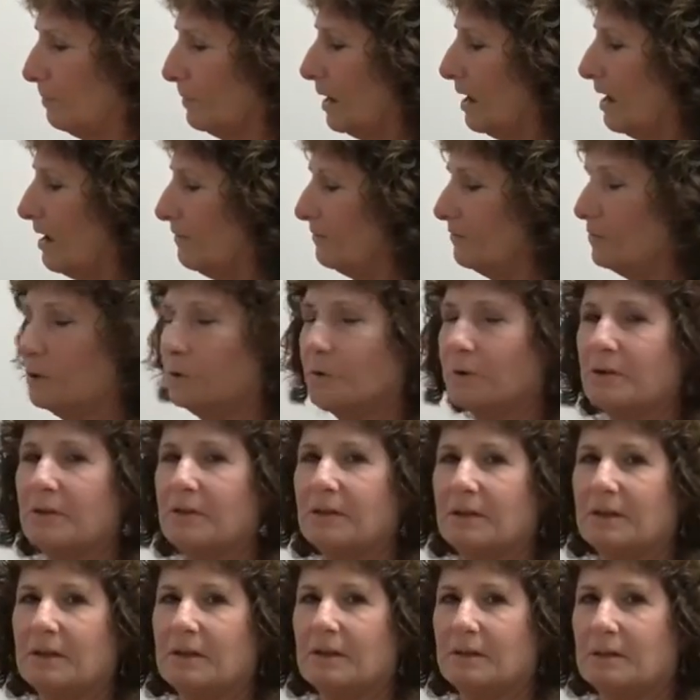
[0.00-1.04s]
I've loaded
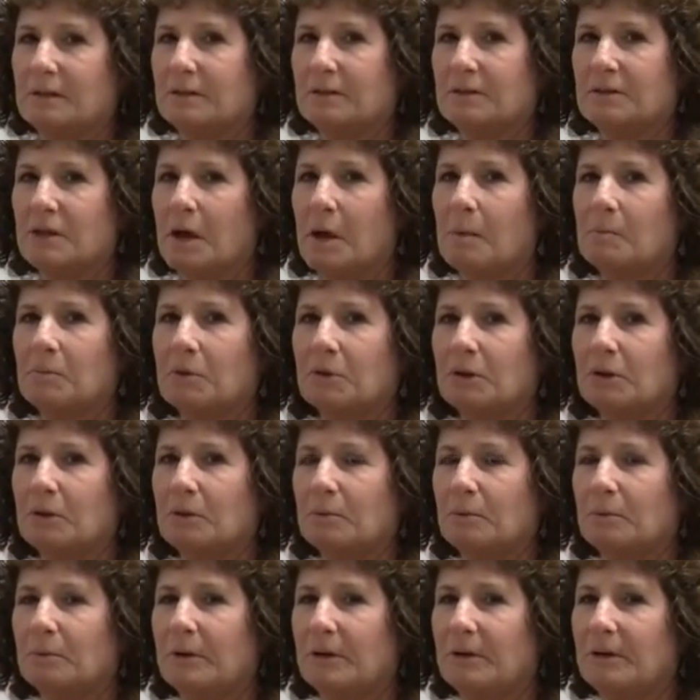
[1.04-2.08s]
the tumbler
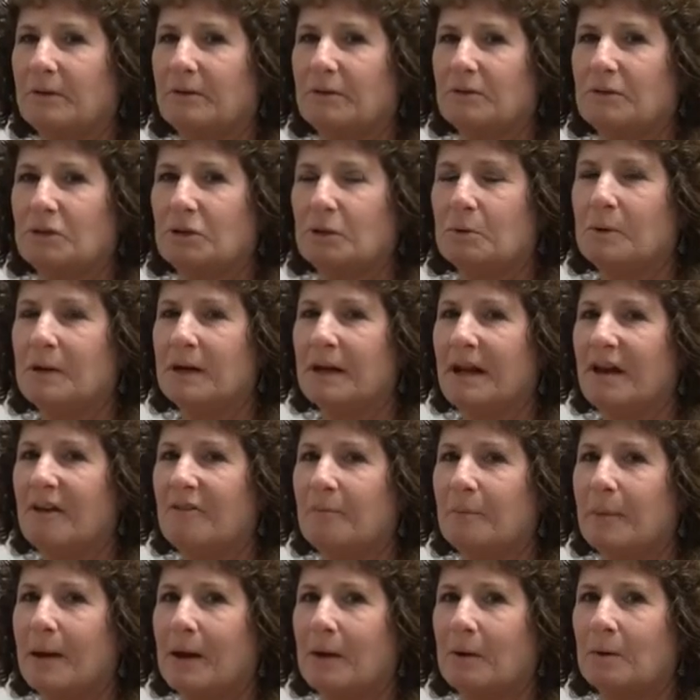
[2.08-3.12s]
with two and a
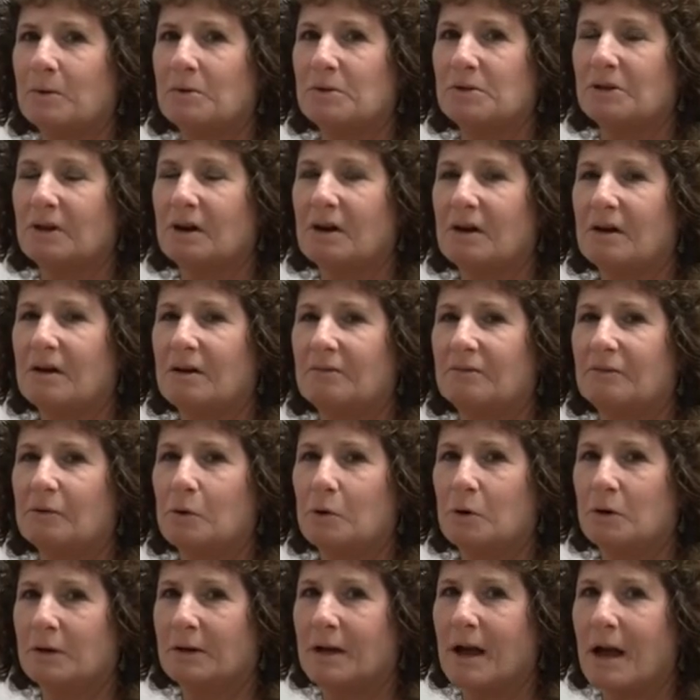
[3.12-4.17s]
half pounds of
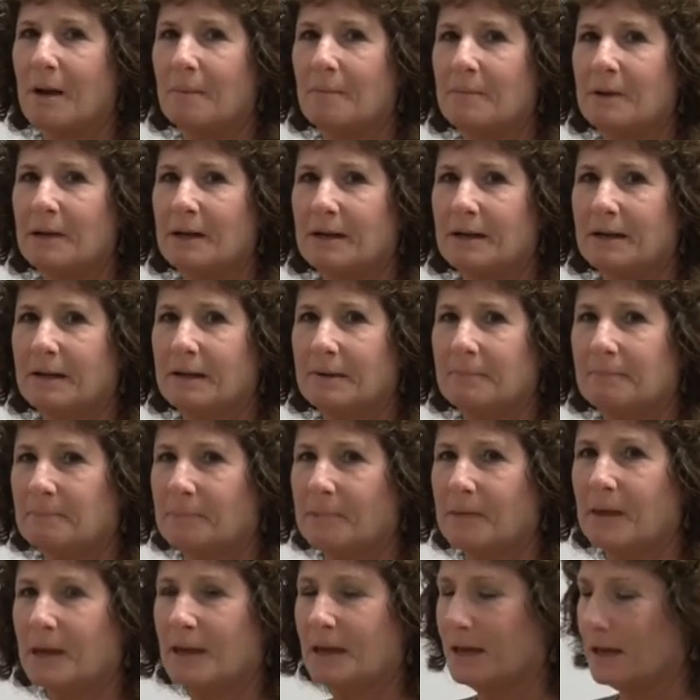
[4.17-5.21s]
corncob media,
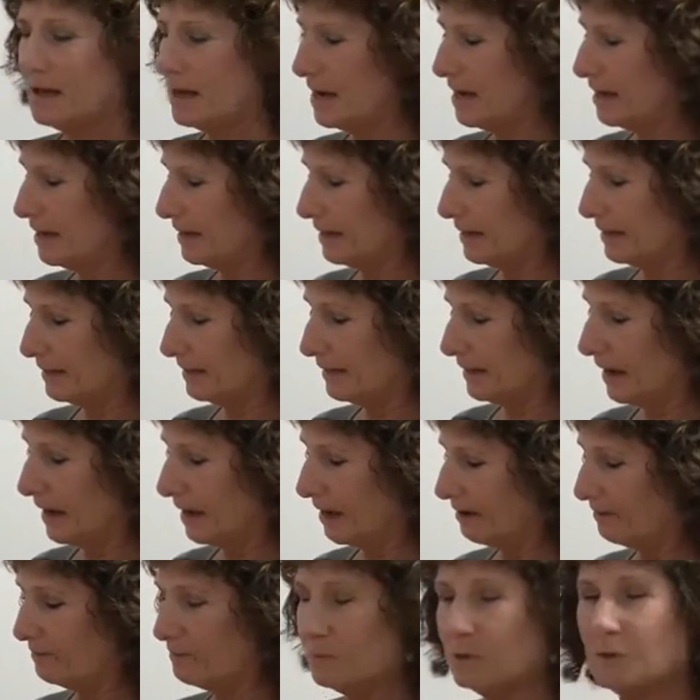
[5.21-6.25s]
and
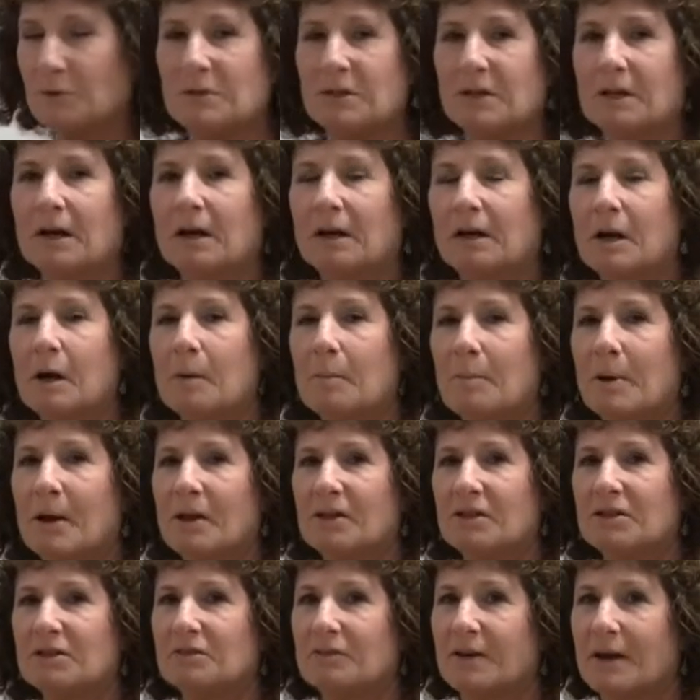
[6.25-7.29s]
I'm using a
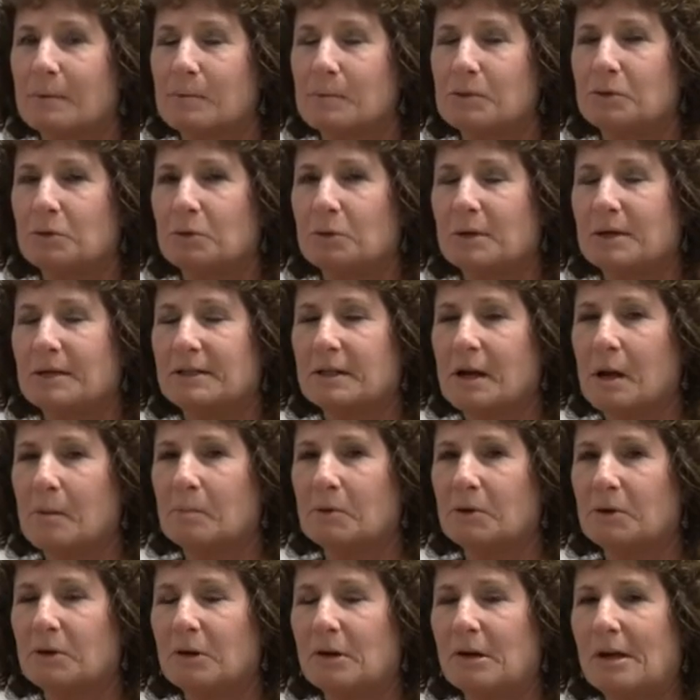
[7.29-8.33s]
Cabela's vibratory
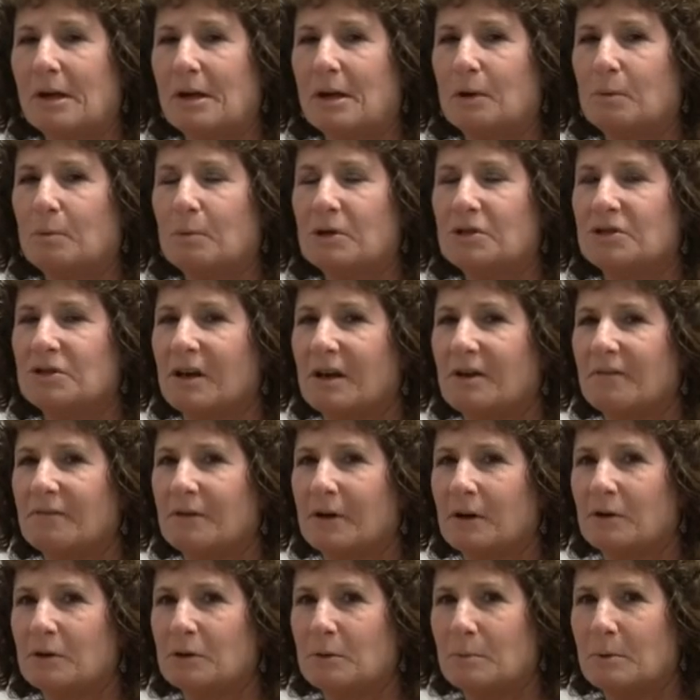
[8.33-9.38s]
tumbler, which I
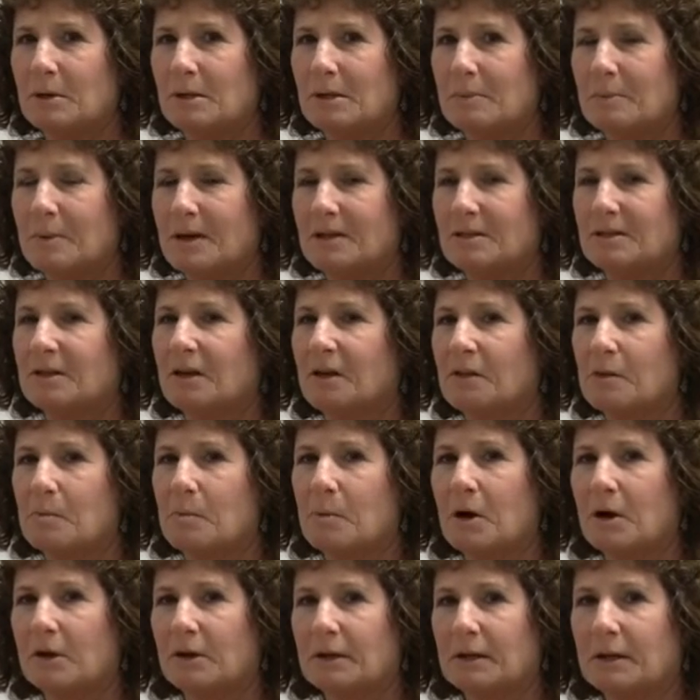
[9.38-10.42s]
found to be the best on the
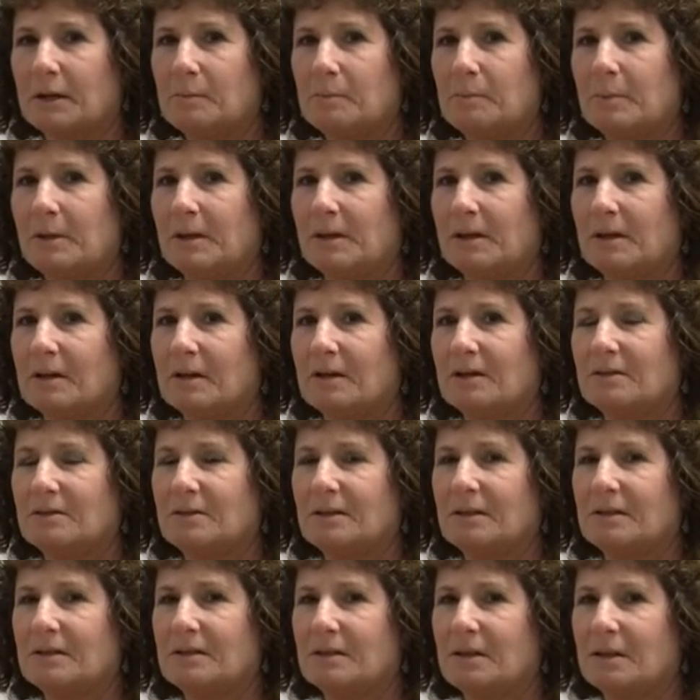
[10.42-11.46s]
market because
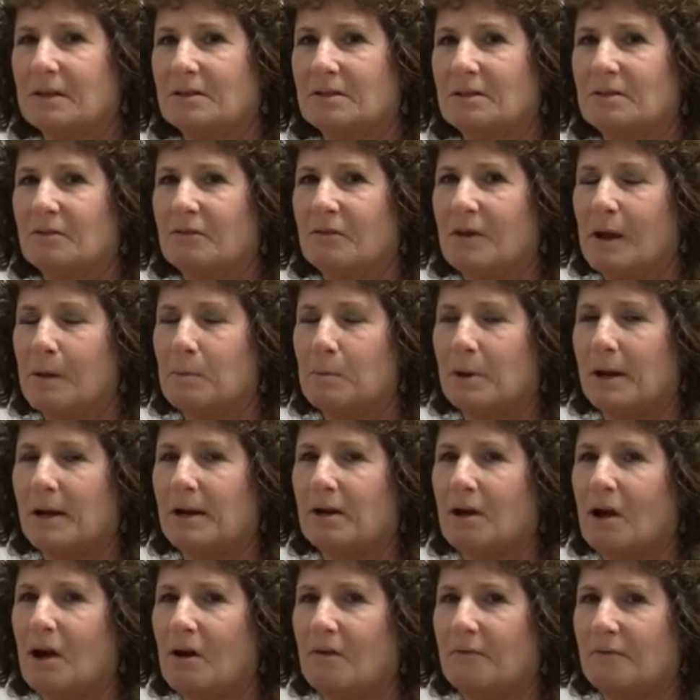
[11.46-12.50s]
it doesn't vibrate
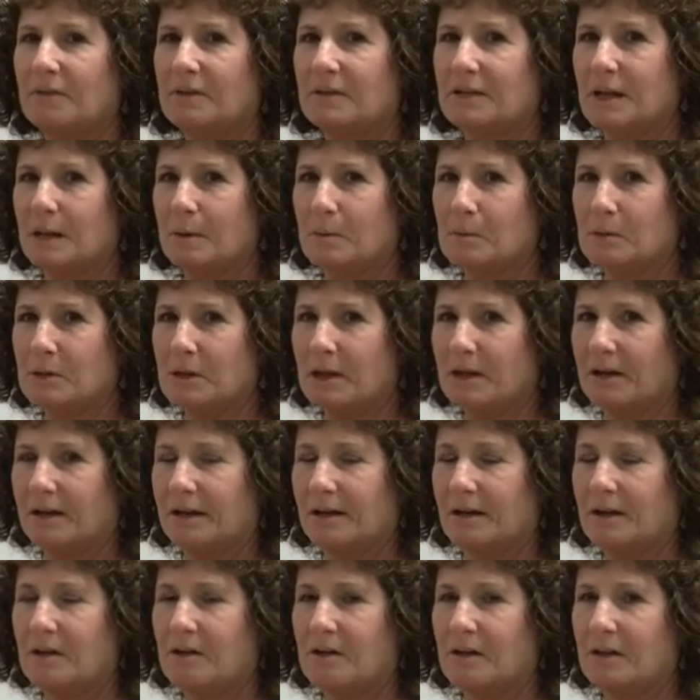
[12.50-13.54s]
off the table like
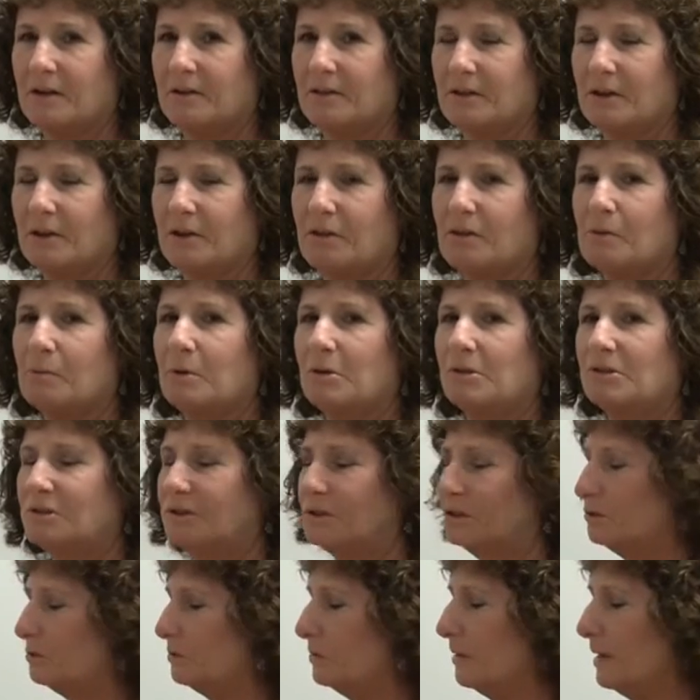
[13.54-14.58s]
a lot of the other ones
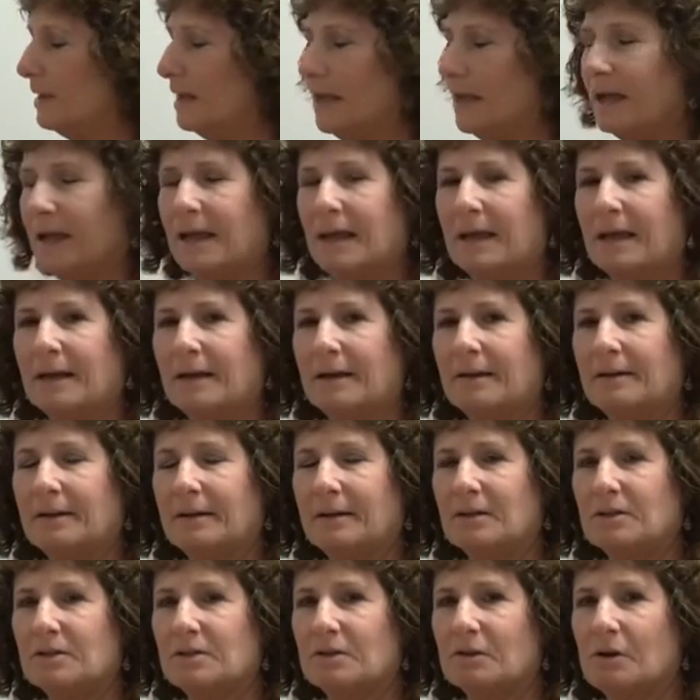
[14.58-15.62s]
do and
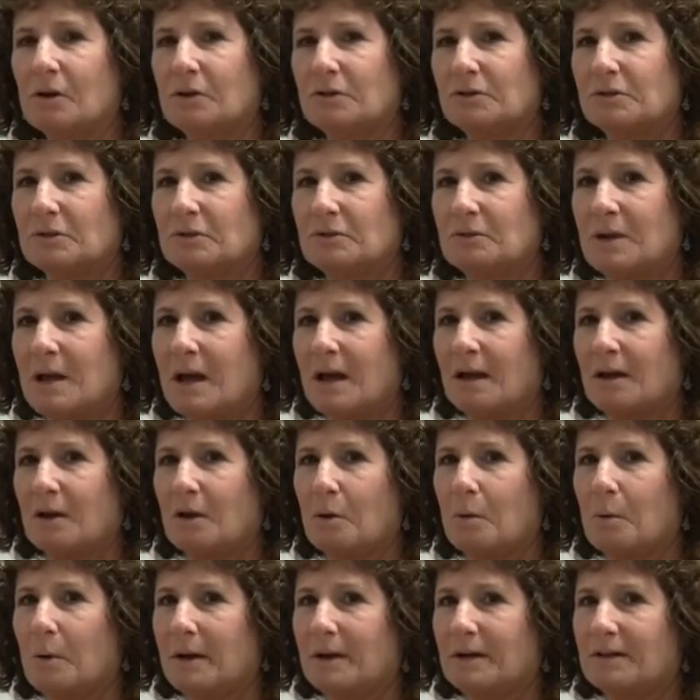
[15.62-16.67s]
it's also not
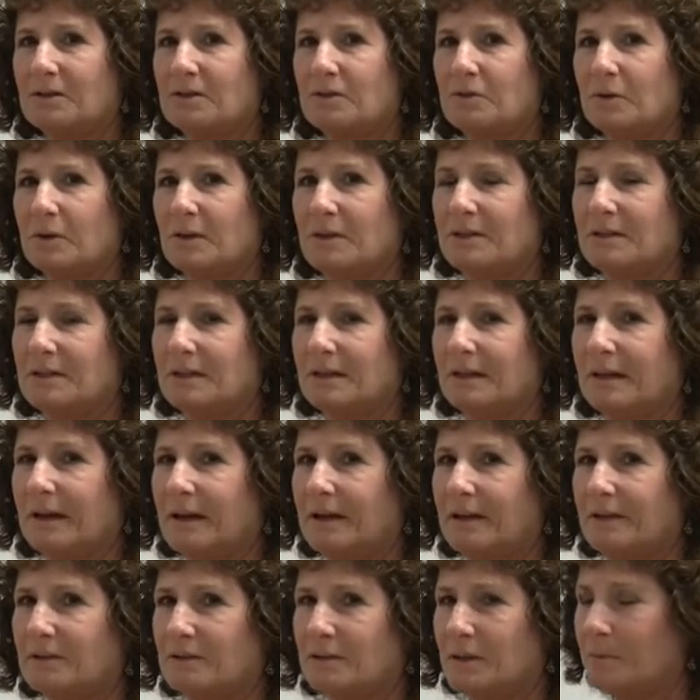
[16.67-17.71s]
quite as noisy
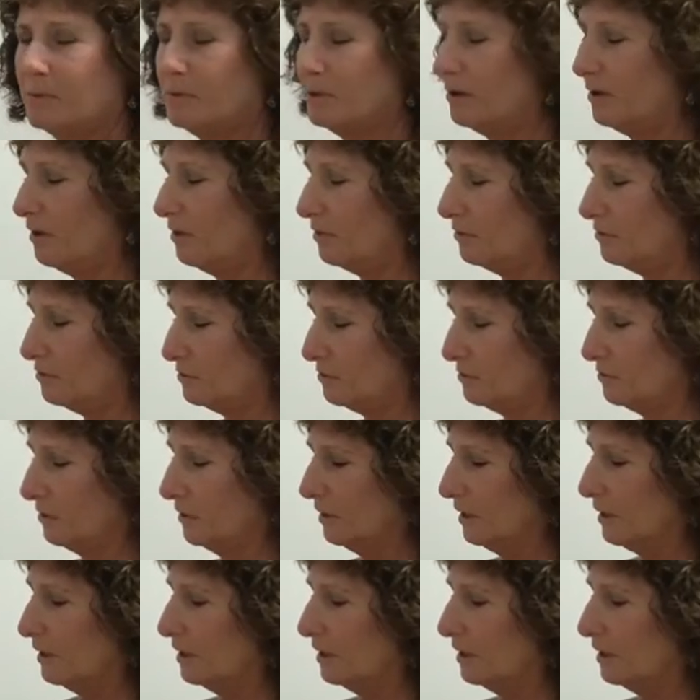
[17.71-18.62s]
as some of the others.